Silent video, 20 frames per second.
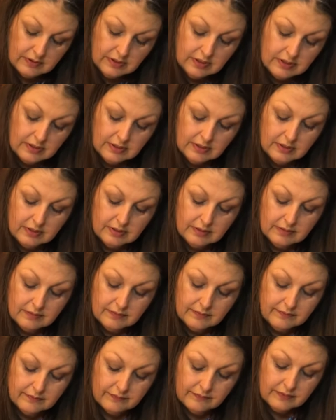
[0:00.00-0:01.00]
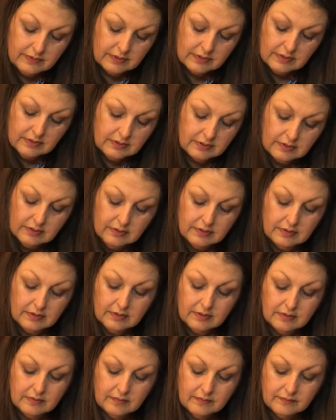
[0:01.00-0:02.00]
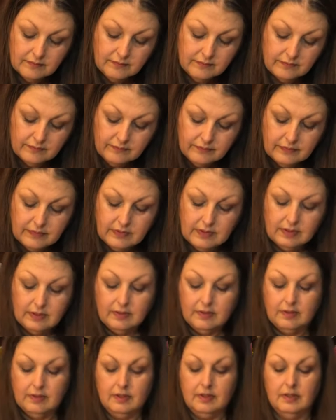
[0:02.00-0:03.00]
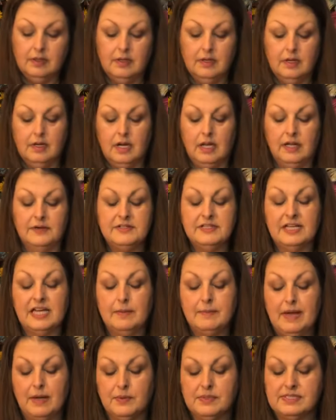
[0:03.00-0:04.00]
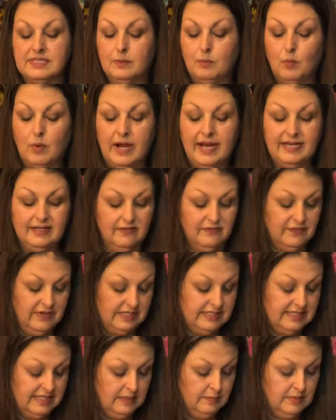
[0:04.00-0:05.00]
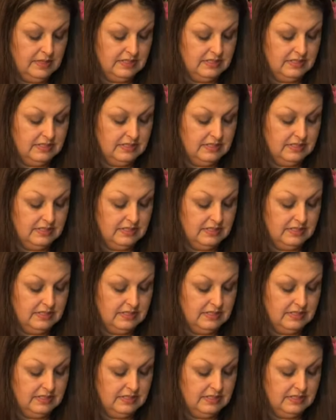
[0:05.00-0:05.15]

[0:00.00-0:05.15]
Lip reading: 10 minutes. Plenty of time. I'll have to come back with some white and fix Emma's